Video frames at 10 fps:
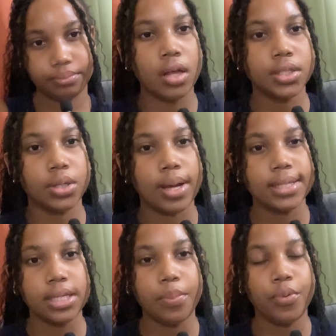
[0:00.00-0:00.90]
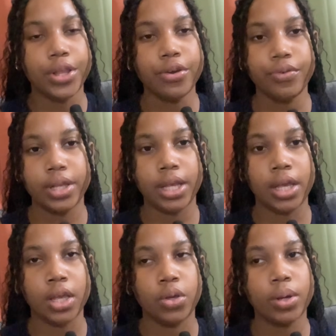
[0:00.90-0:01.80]
Also, a tip: when you're
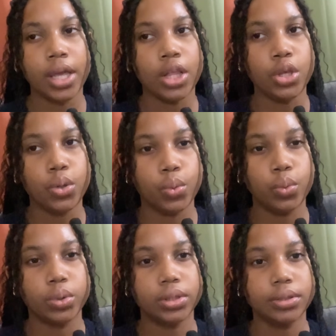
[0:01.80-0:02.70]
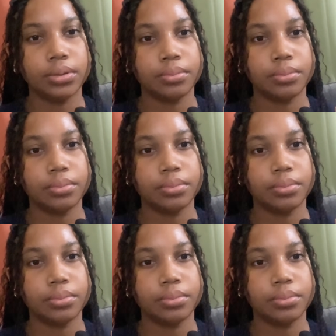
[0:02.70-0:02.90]
reading, you can use